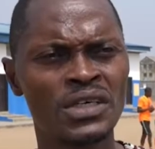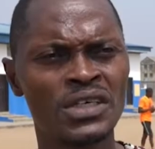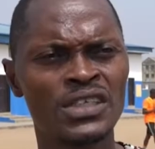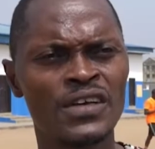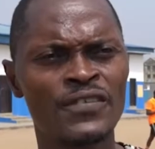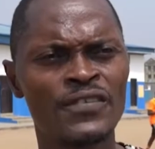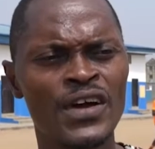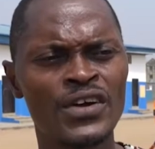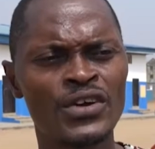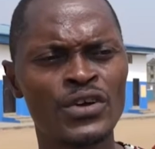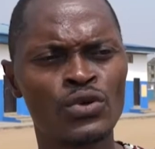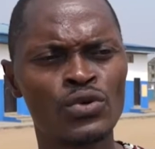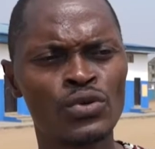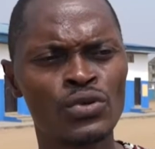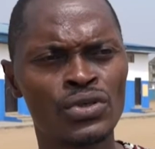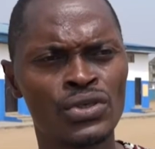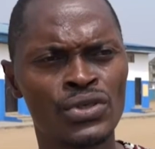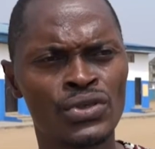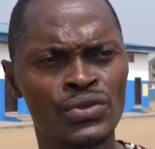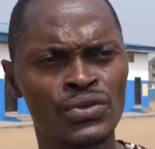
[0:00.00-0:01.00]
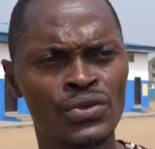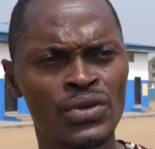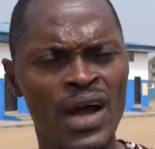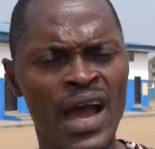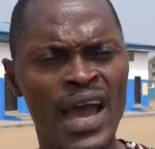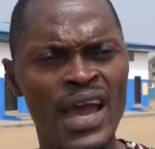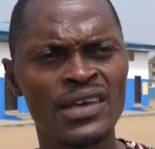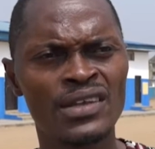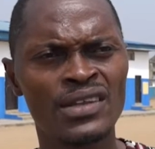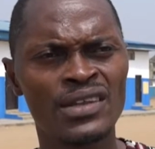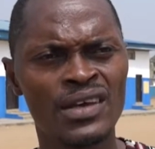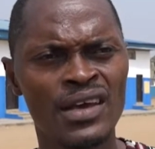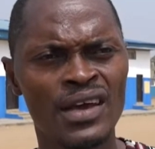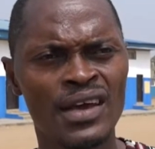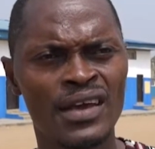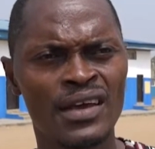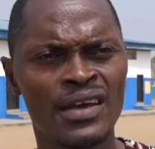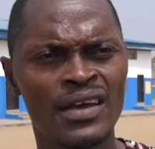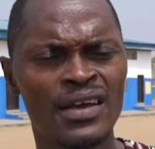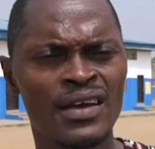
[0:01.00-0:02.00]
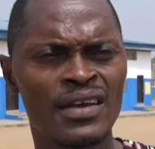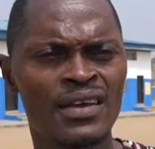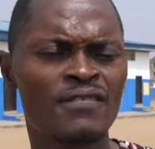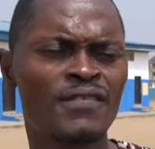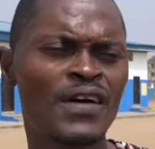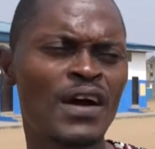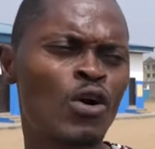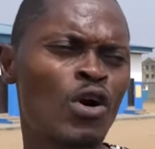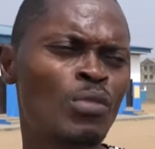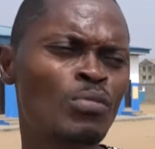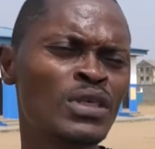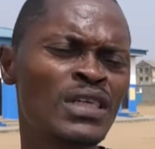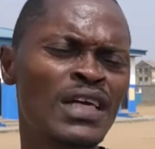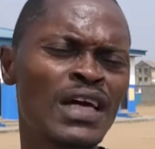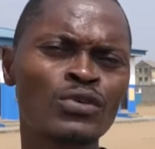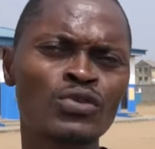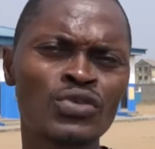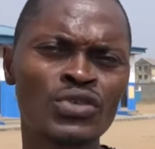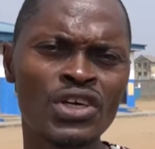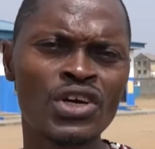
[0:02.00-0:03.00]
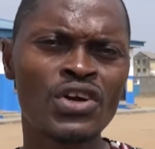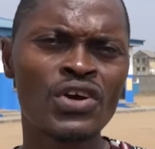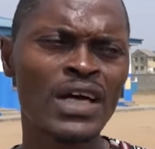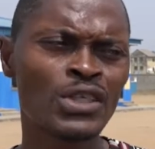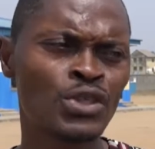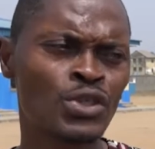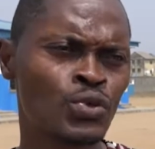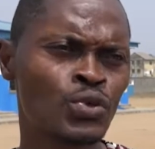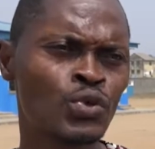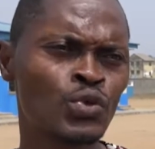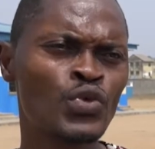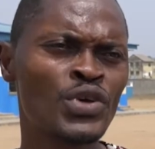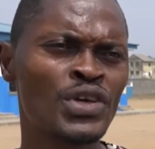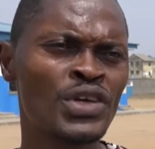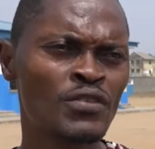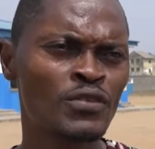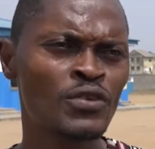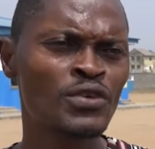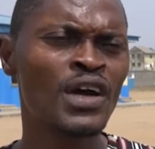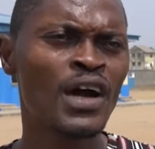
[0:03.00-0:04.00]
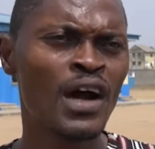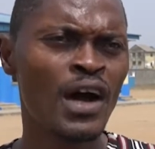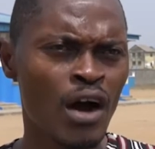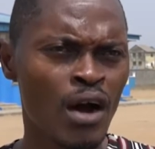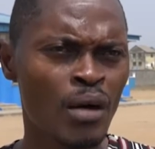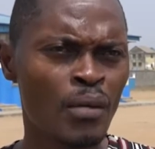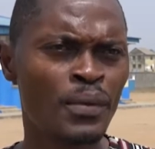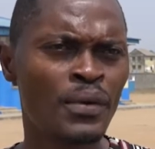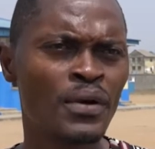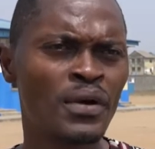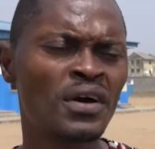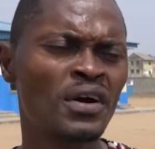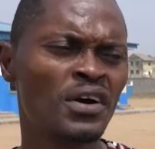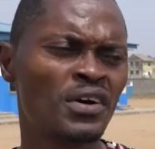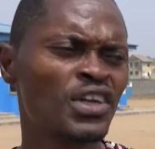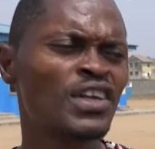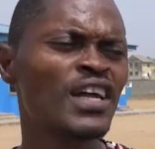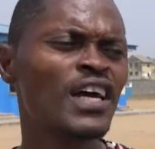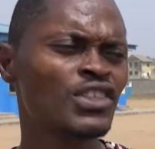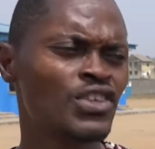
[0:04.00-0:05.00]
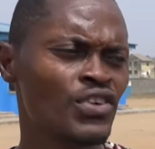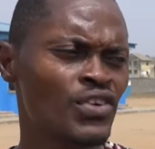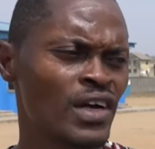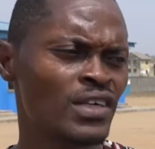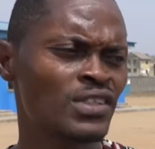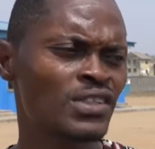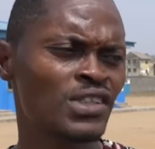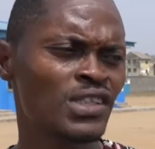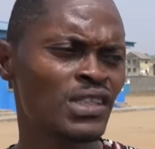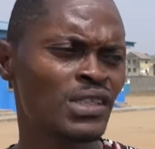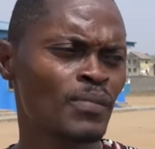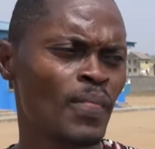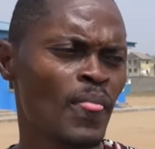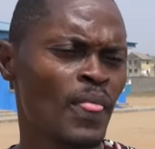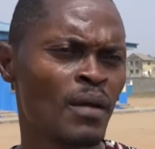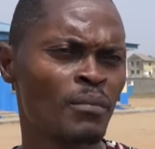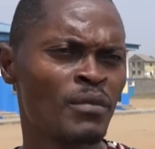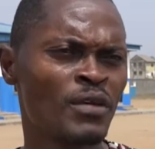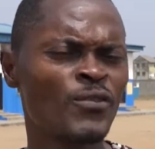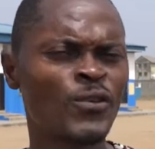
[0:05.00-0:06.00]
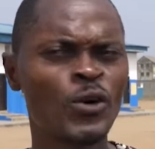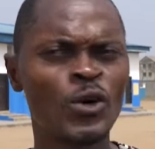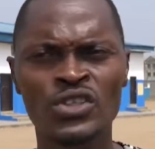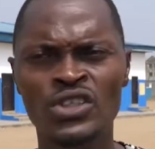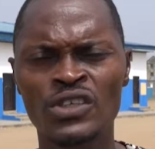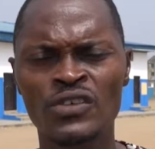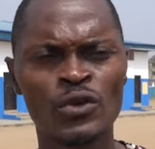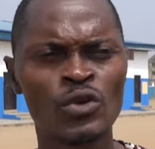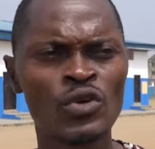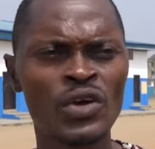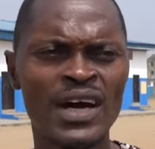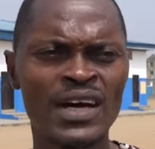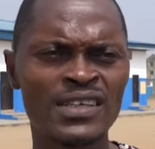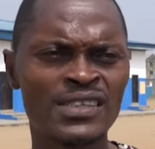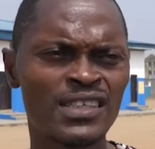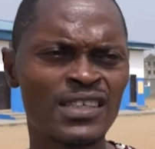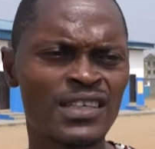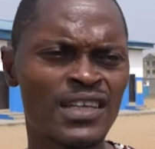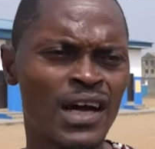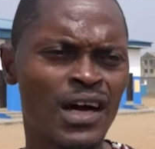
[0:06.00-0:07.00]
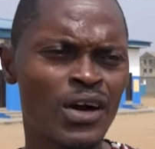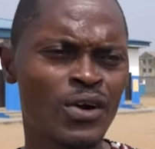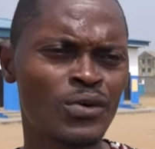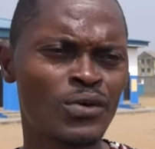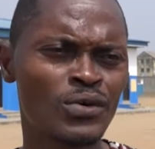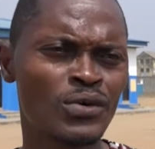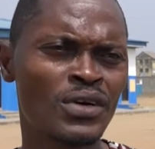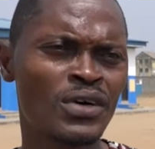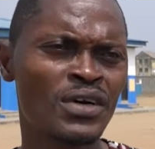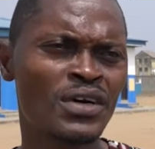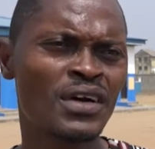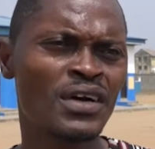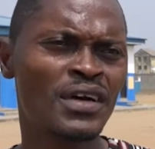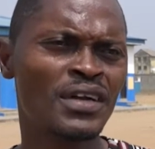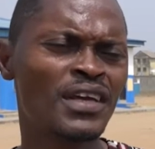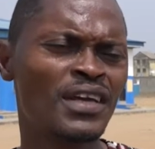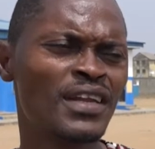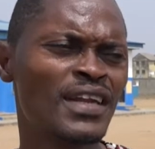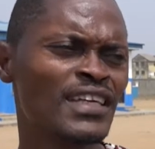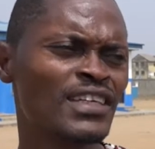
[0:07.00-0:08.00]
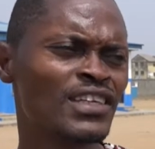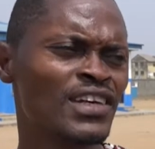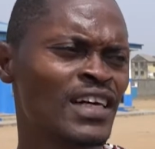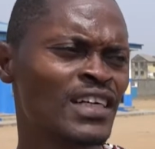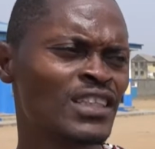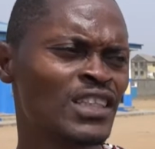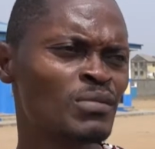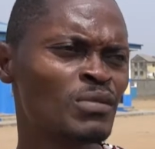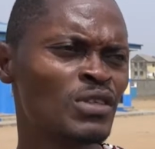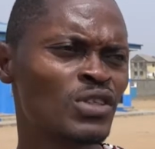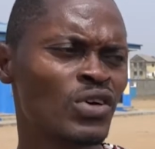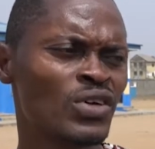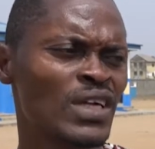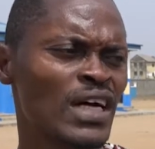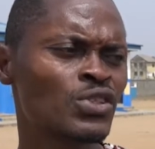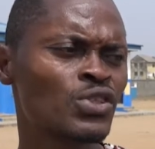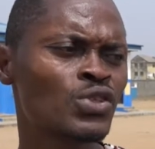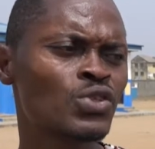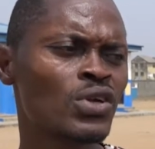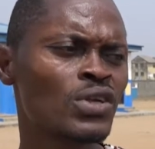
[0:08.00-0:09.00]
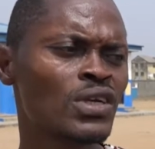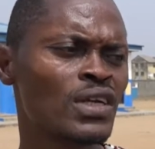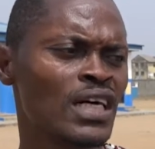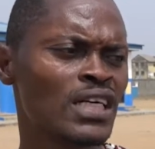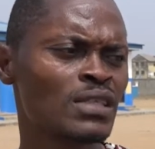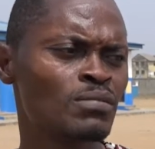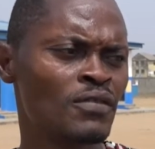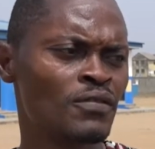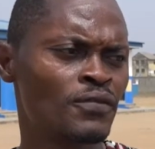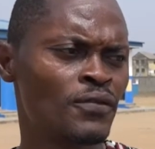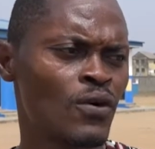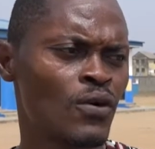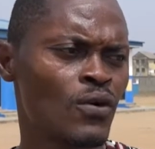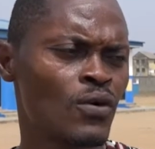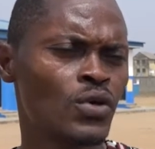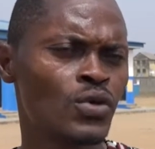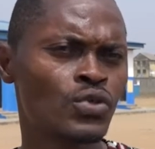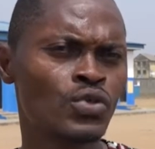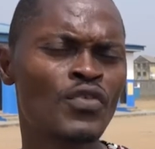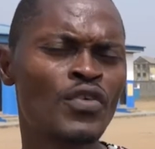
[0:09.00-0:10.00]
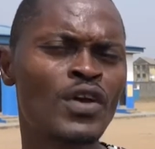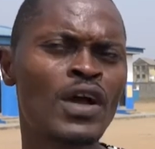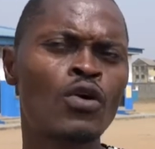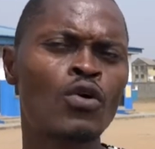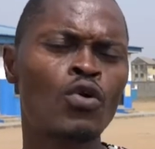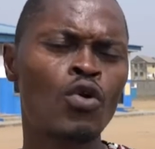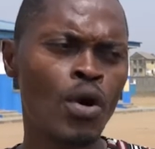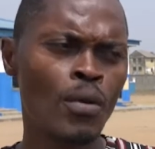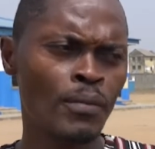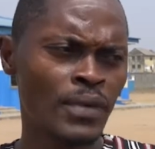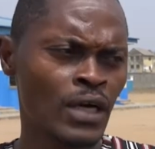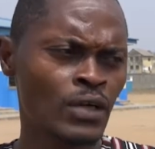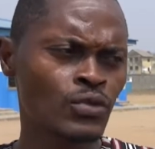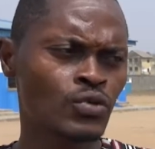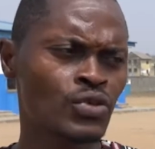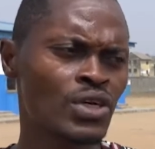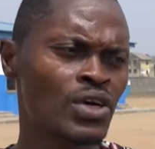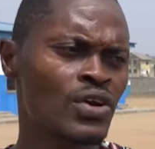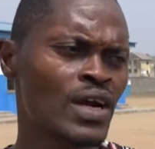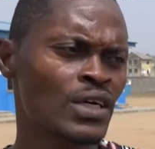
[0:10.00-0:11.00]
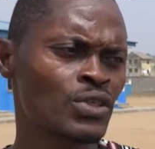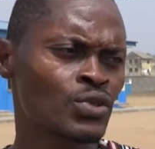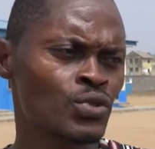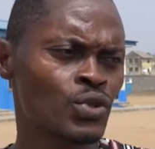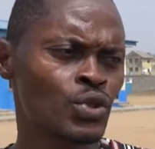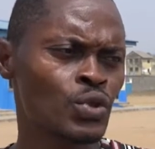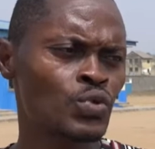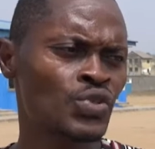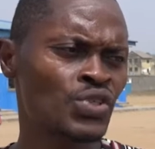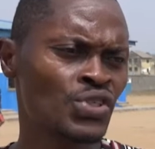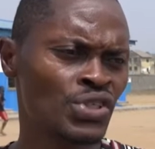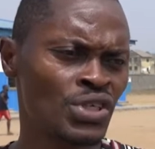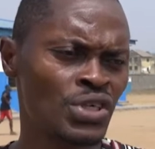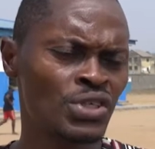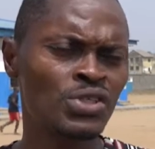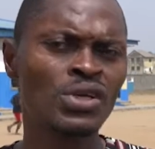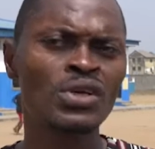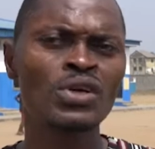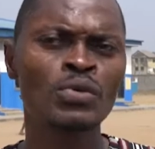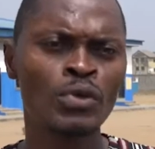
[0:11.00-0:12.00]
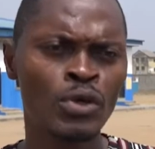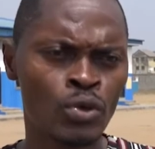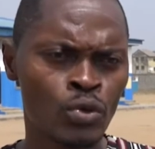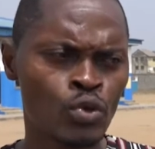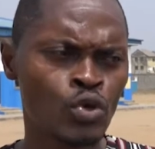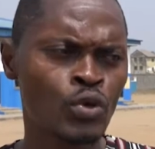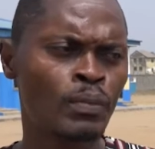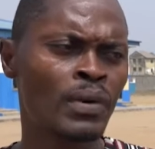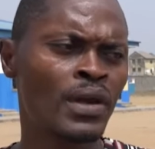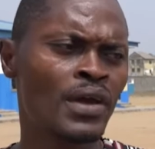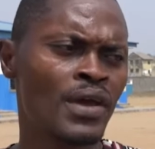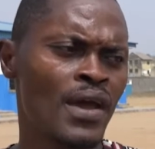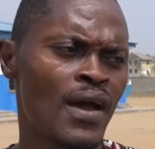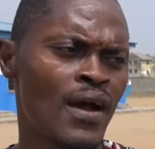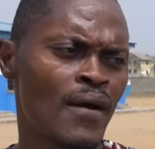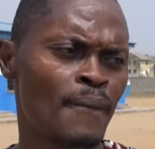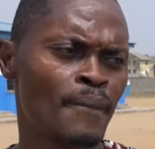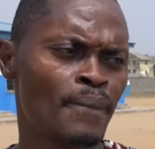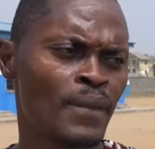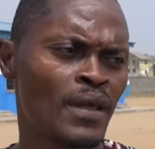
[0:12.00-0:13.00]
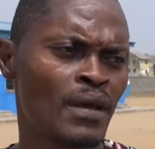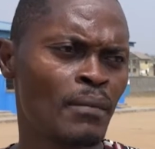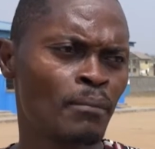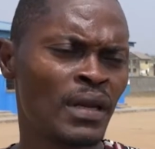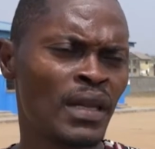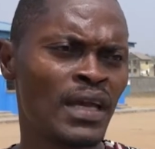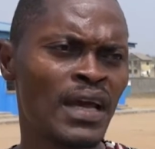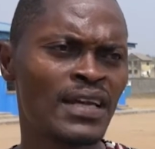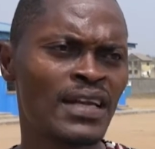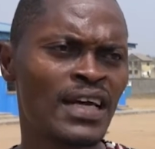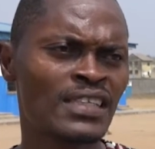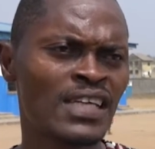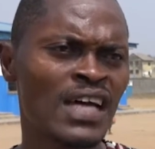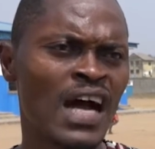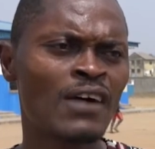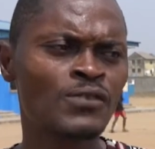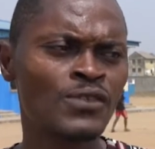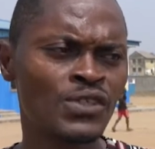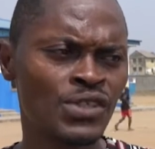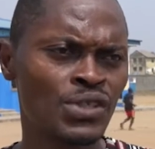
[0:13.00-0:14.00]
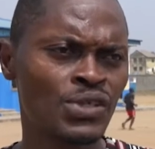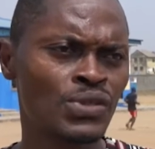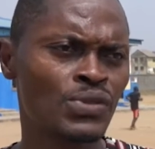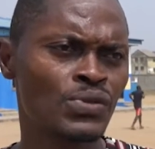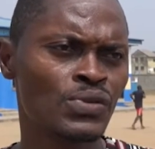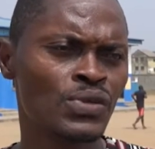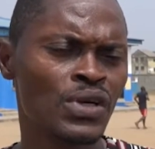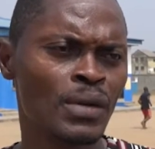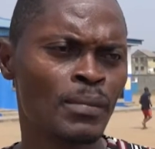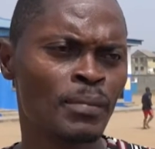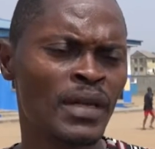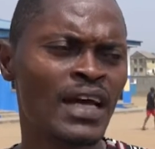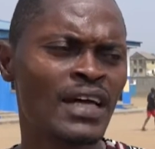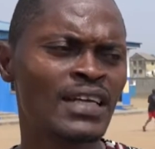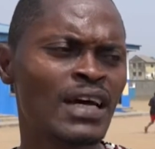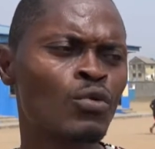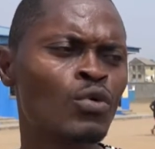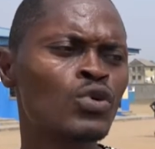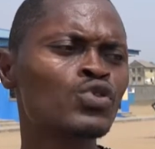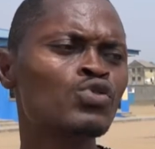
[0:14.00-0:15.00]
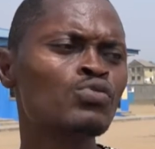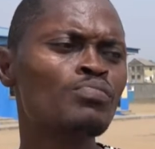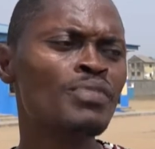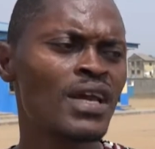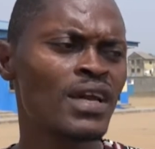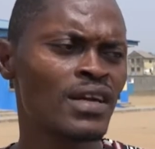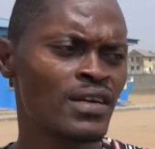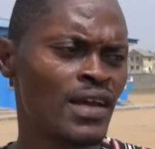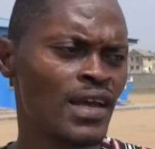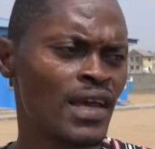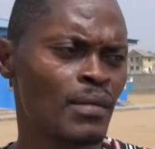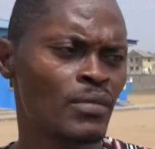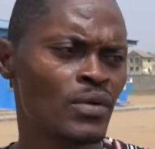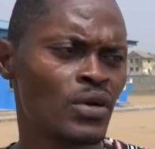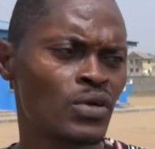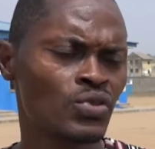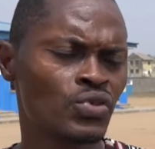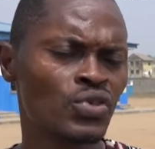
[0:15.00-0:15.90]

This is a very good idea. In fact, coming down to the grassroots will even help the Nigerian team. Of course, if you look at it now, the Nigerian team is not as solid as before. So if you can come down to the grassroots, you see good player, player that have zeal, player that want to make name.